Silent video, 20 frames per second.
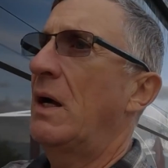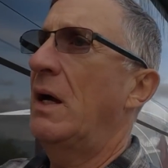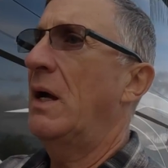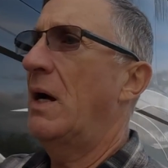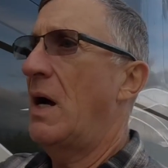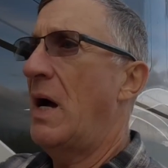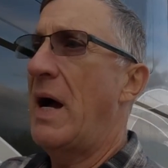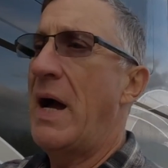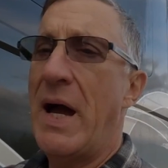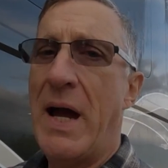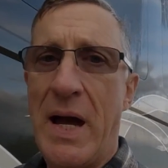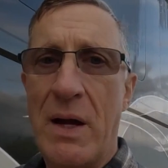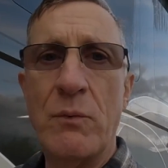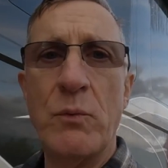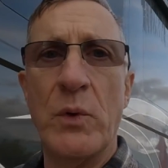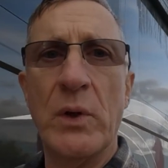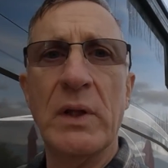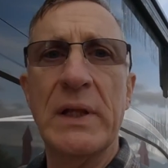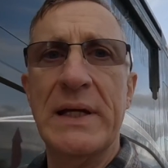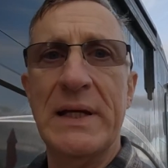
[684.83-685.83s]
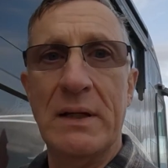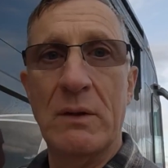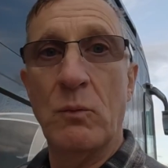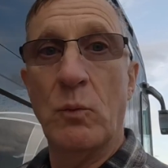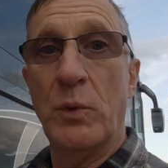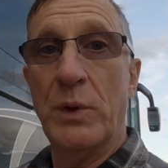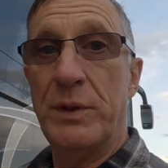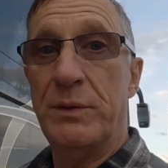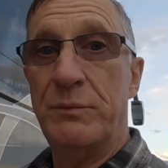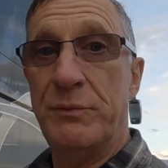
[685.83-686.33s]
I really
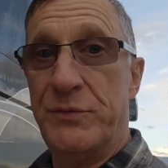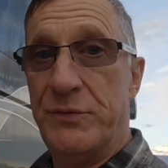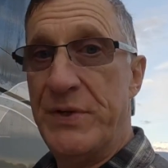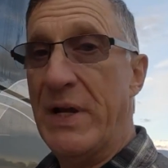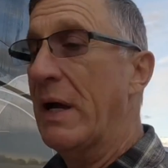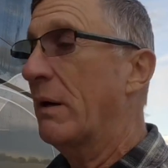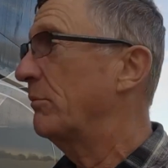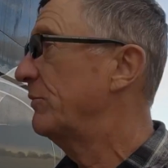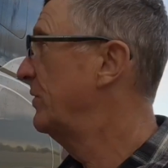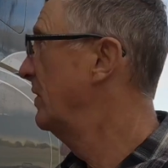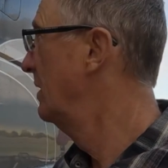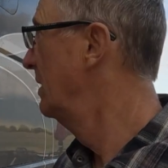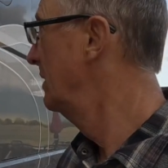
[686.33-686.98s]
would tempt